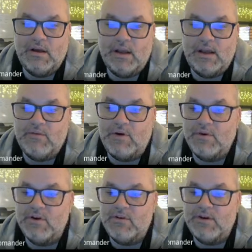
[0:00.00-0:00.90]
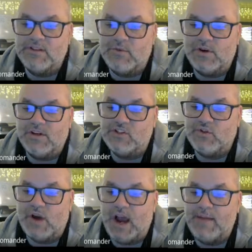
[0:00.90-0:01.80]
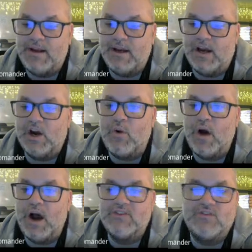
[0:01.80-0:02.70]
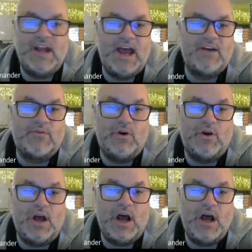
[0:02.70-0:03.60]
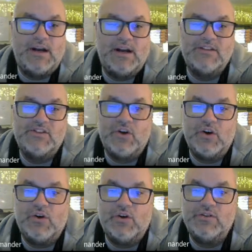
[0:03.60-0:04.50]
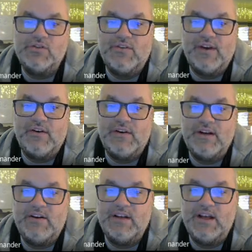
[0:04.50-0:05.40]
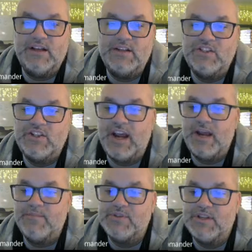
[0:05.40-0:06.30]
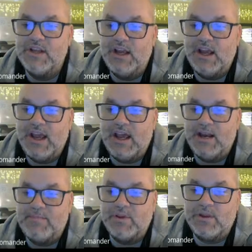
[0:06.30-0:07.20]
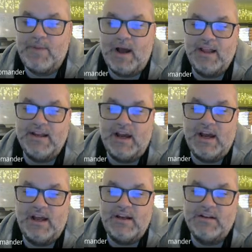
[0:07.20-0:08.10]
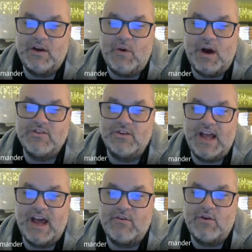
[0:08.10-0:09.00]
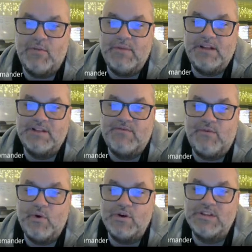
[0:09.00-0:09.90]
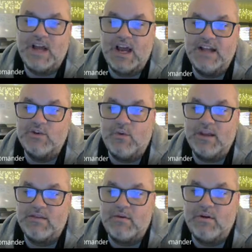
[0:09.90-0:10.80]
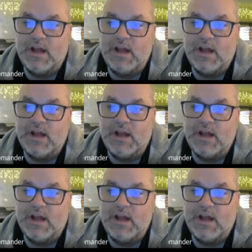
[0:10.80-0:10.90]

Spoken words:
And what we're doing is we're inscribing a quadrilateral on a circle. So if I go in here to shapes and I put the polygon, quadrilateral means 4 sides, cuatro